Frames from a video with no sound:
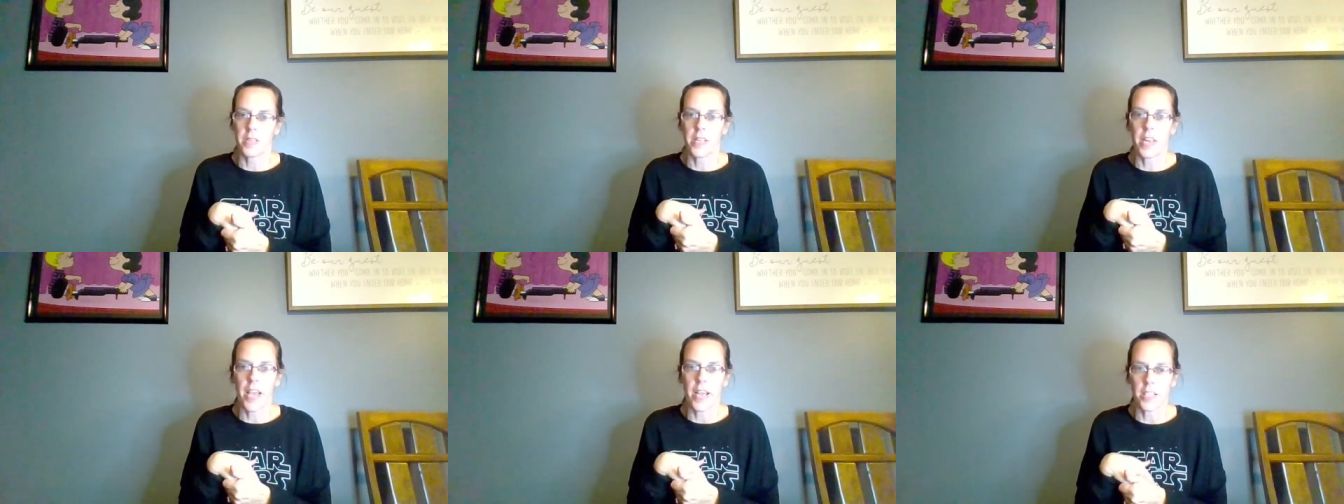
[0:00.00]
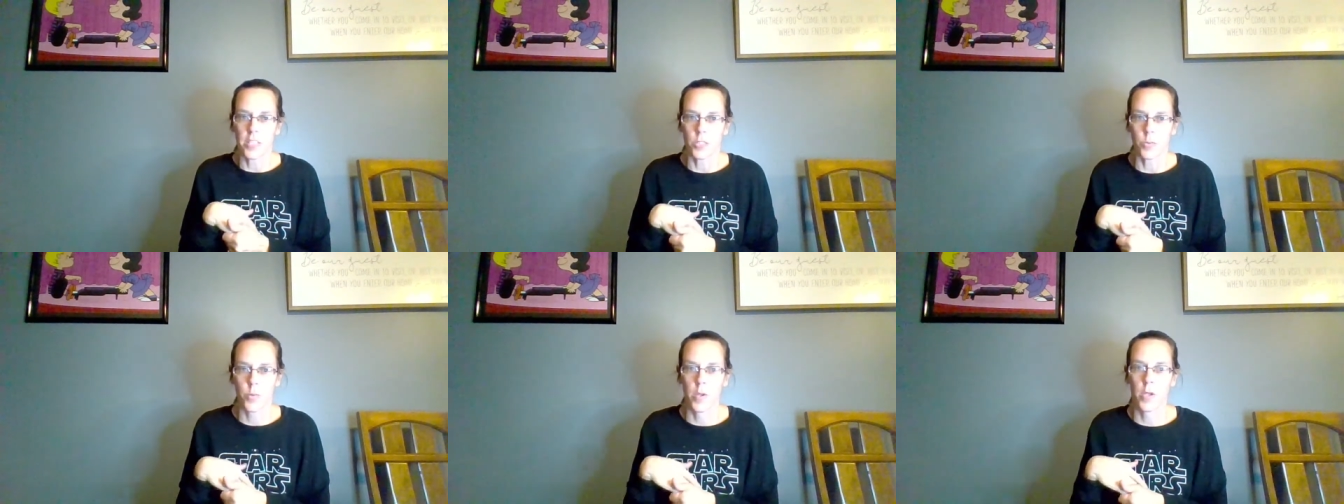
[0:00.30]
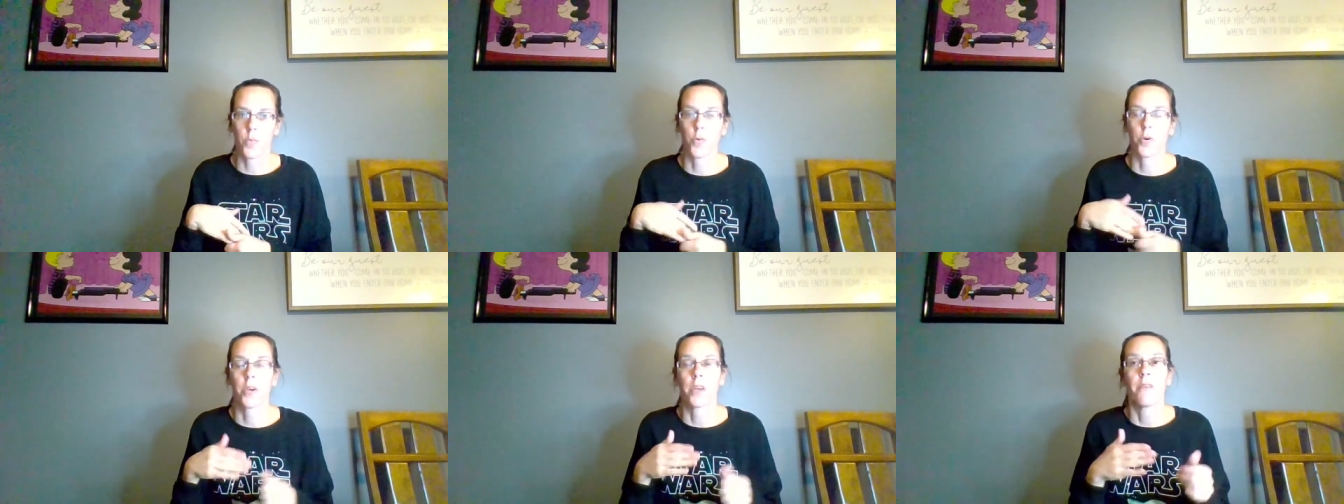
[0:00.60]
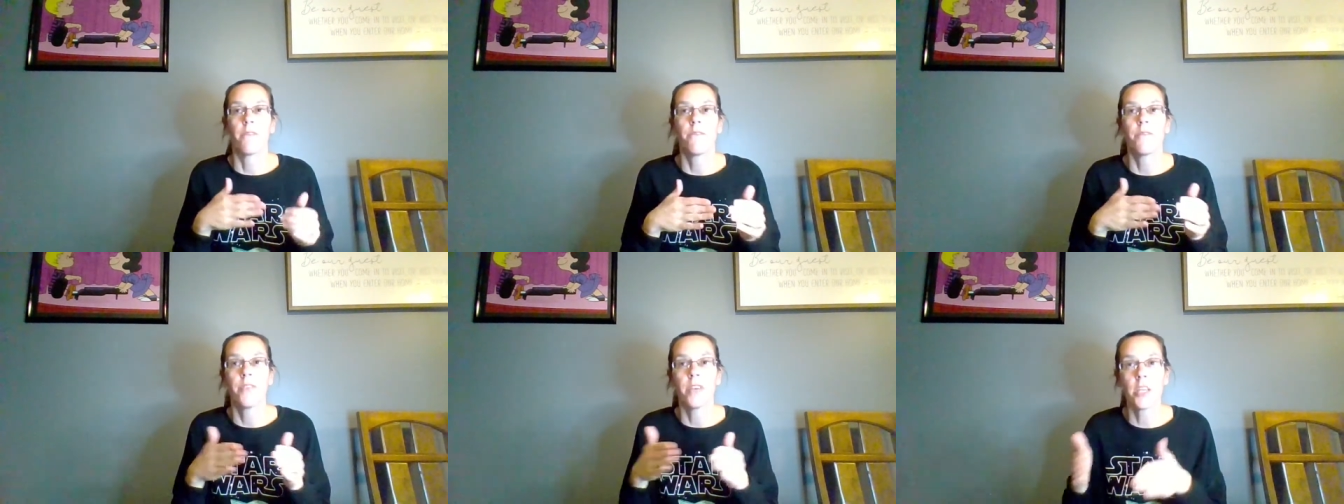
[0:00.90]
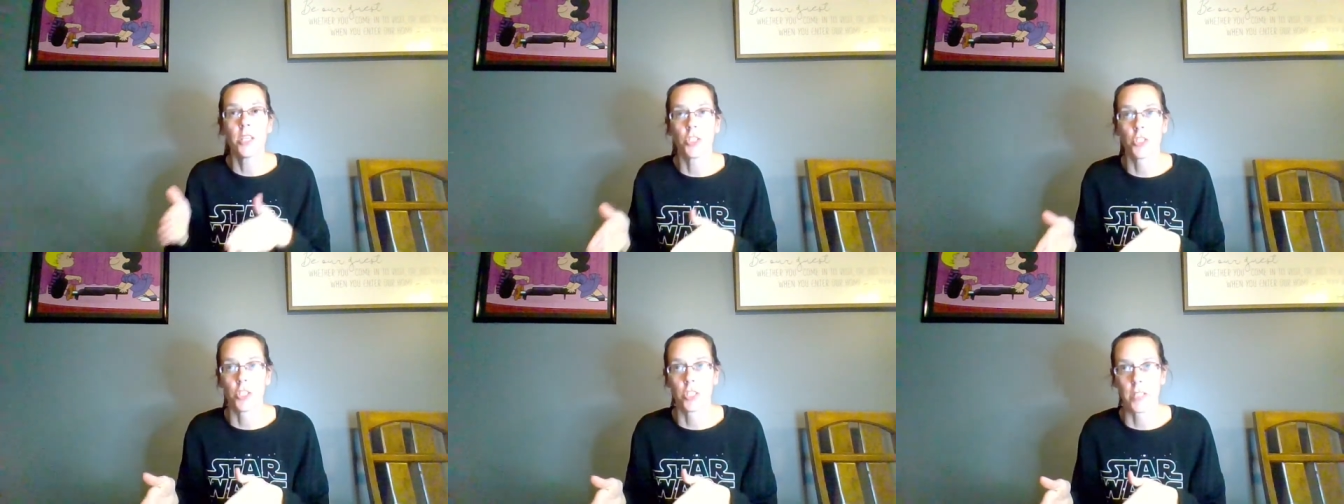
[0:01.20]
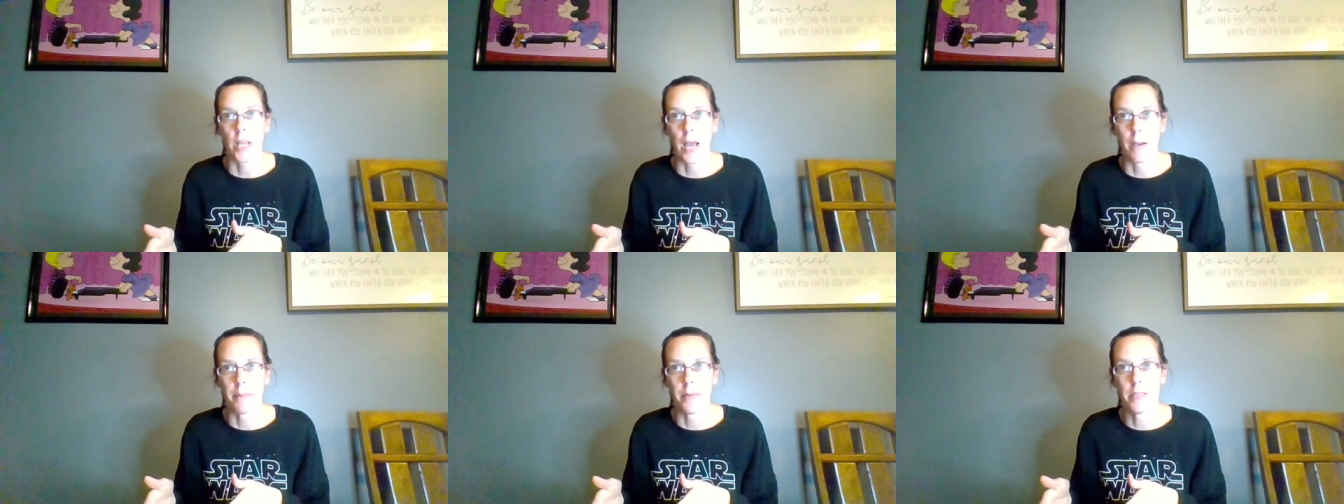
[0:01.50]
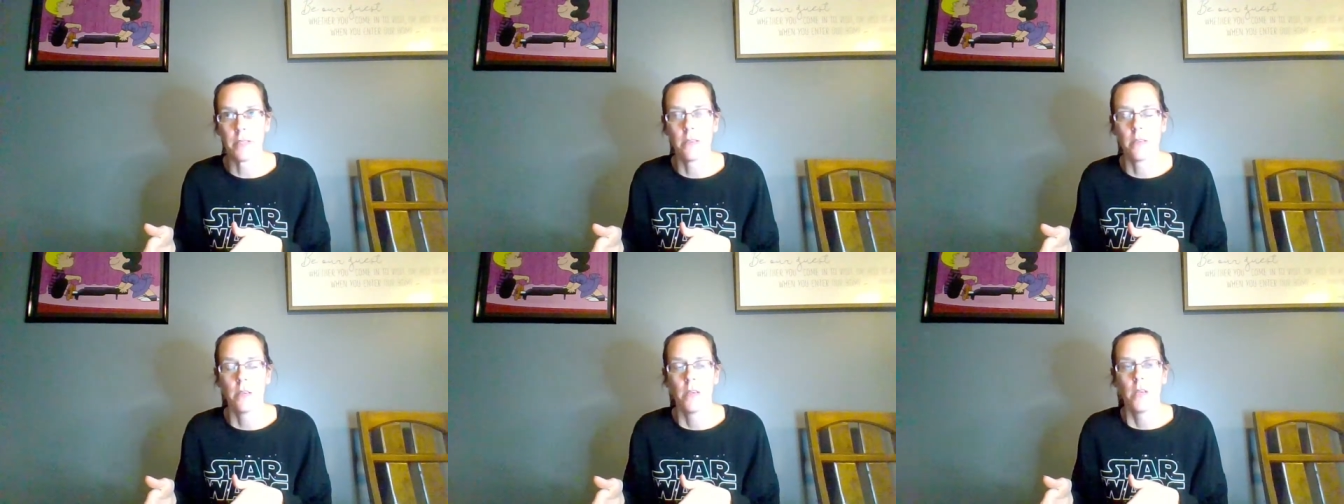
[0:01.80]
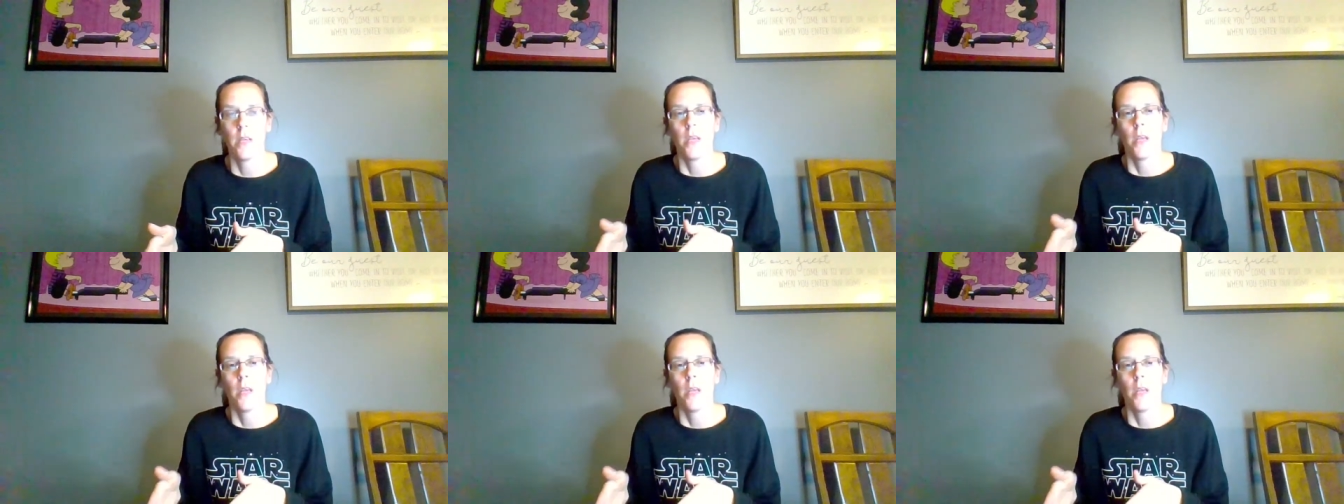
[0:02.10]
Next week, we're going to finish Simon,